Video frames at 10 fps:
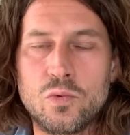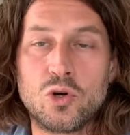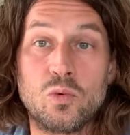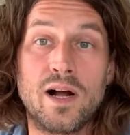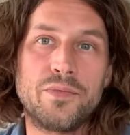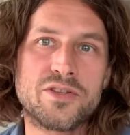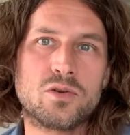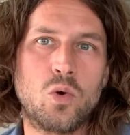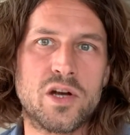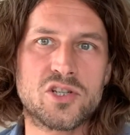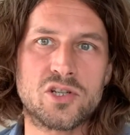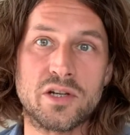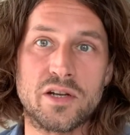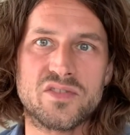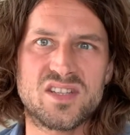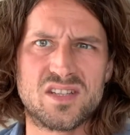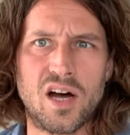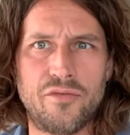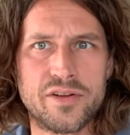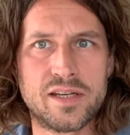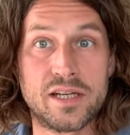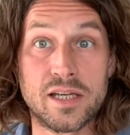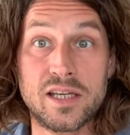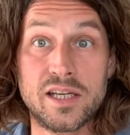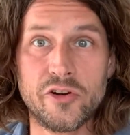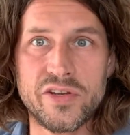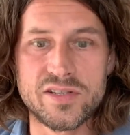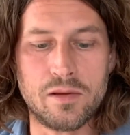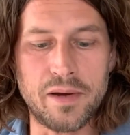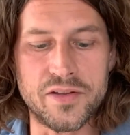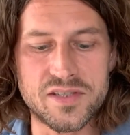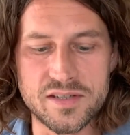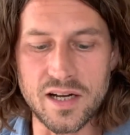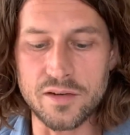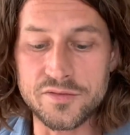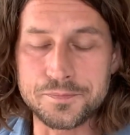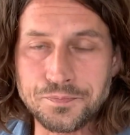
around this question of stuff and getting curious about stuff